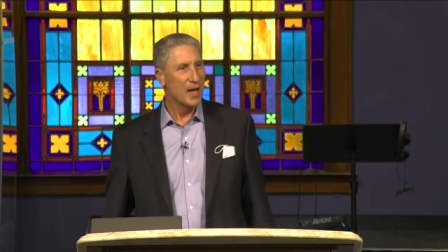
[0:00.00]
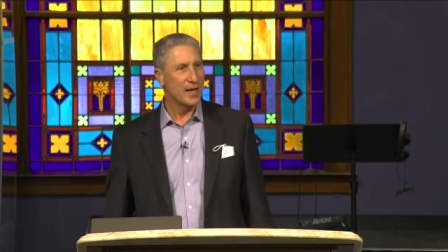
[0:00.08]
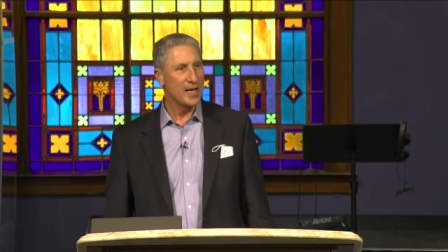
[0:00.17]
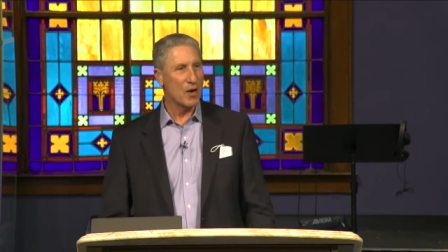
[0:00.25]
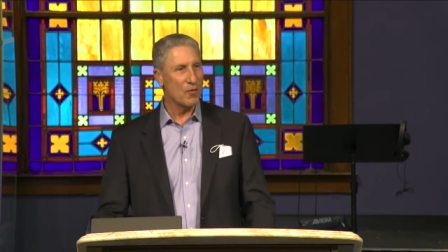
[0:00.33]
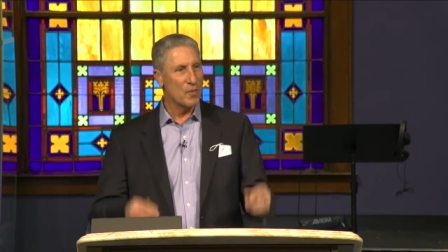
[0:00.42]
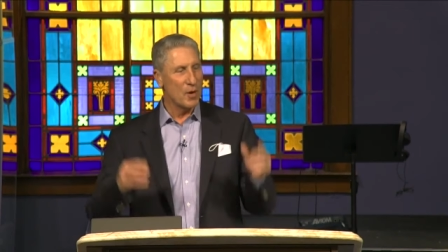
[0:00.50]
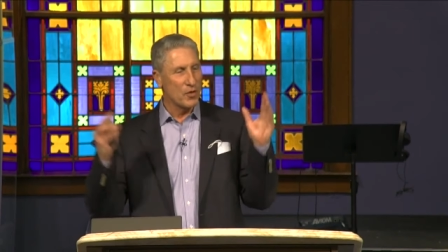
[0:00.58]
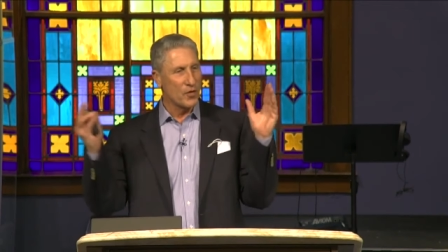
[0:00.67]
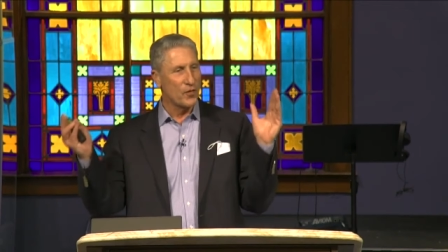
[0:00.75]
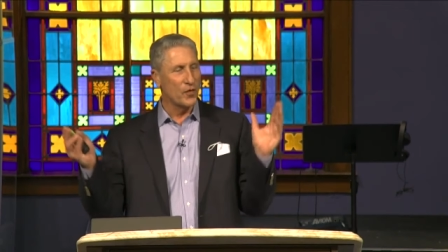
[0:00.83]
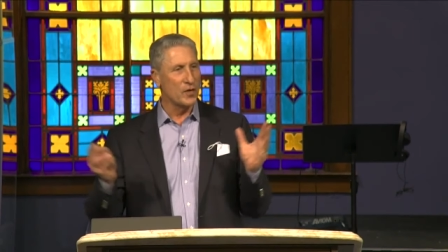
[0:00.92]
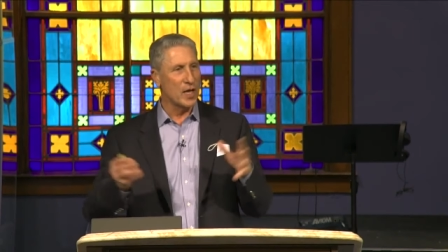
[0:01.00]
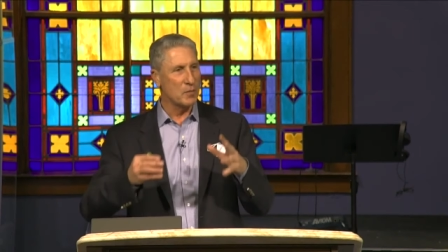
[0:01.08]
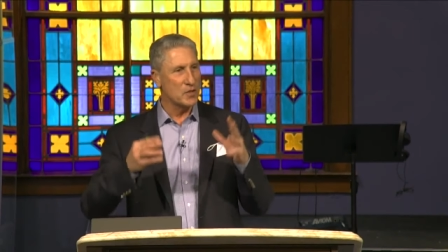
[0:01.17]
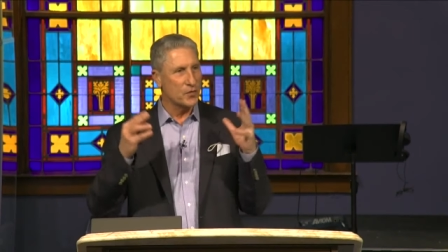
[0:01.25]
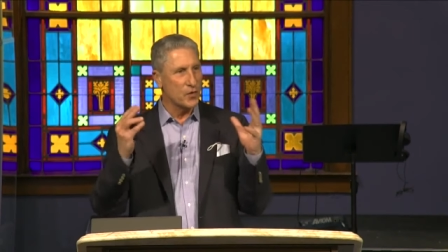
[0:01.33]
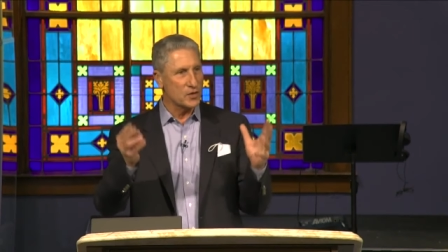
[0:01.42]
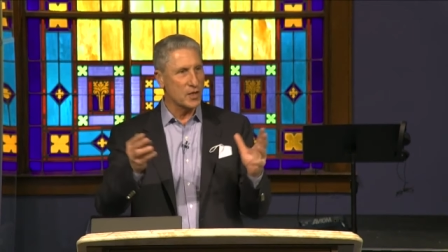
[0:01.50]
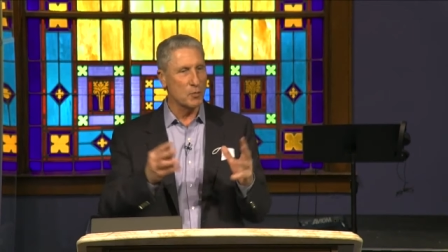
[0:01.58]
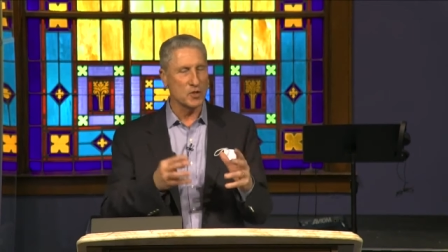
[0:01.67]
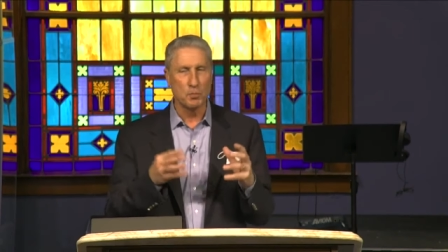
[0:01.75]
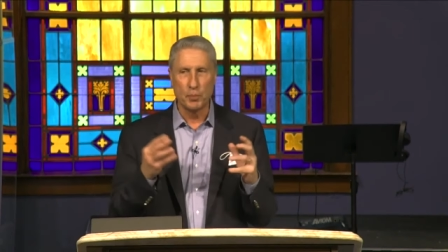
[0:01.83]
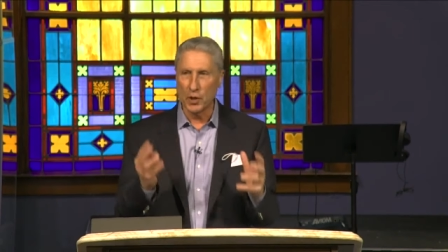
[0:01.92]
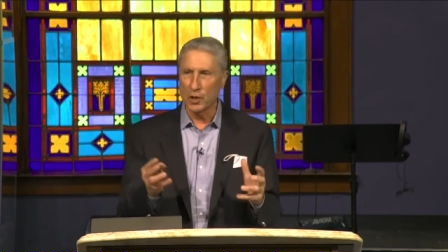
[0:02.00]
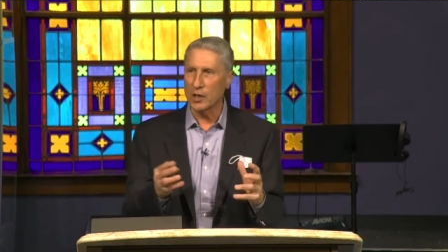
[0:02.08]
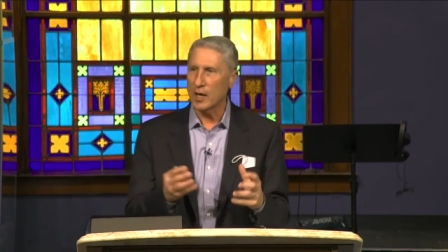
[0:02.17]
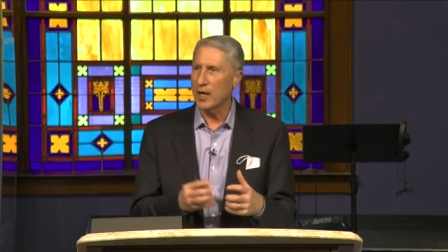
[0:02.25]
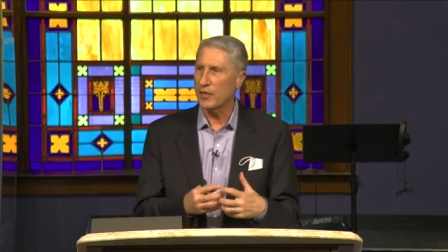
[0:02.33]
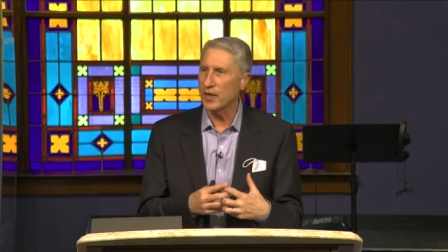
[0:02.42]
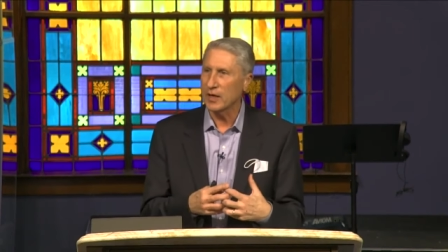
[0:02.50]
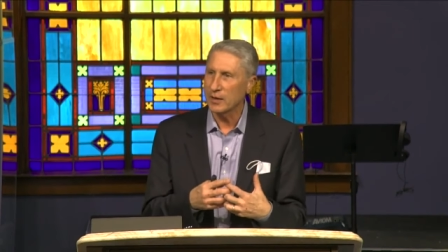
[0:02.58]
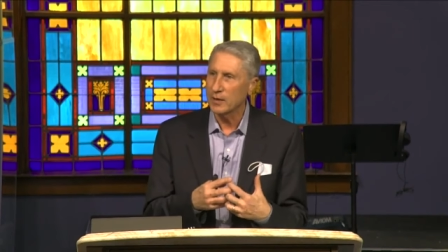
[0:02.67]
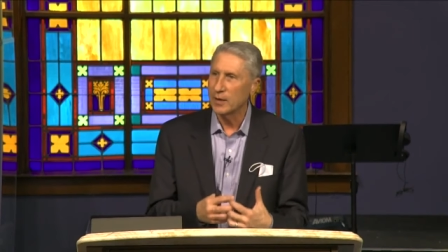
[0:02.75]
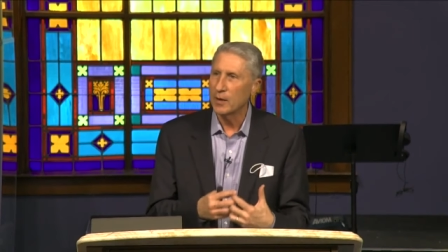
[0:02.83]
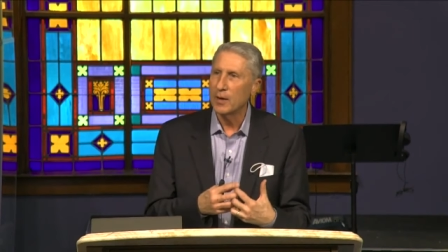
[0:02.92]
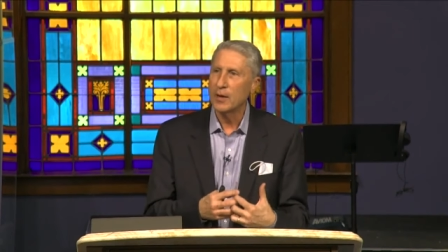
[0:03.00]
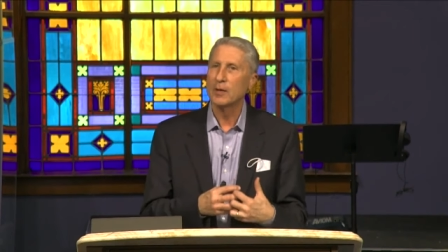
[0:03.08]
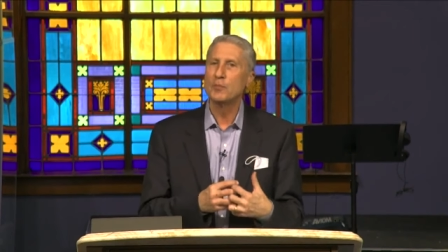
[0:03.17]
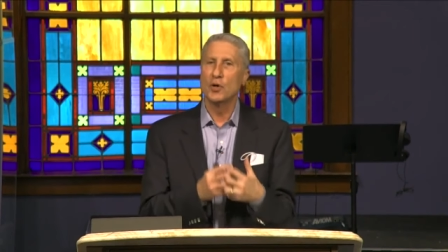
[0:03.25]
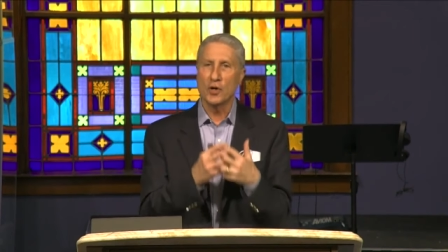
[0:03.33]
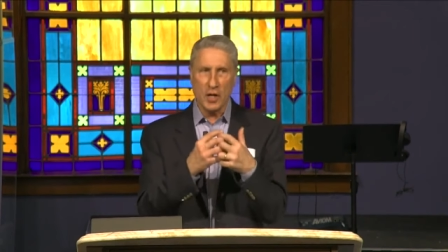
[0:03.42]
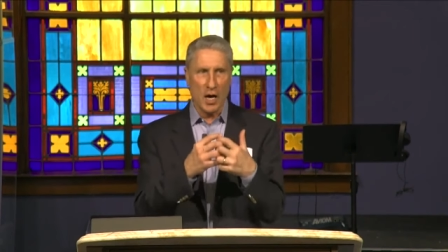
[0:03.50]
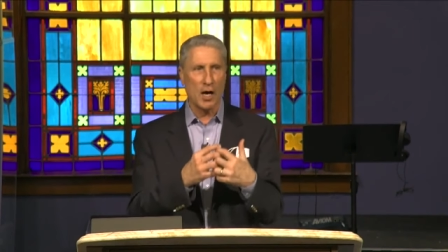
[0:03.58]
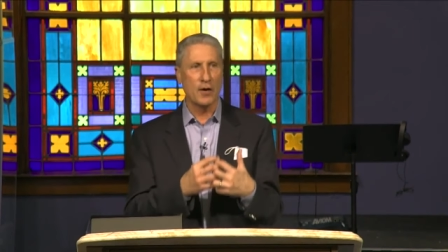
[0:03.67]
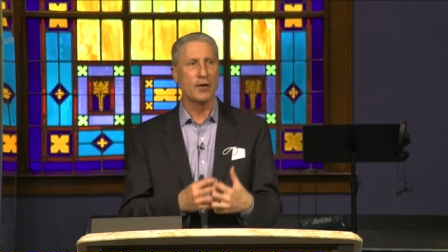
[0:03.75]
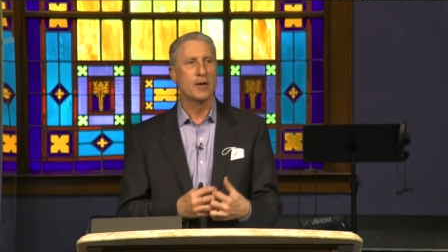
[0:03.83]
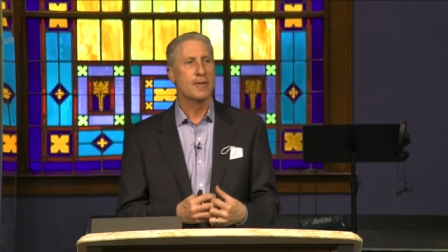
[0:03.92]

I can't remember the full name. His first name was Bull, I think. Bull Connor.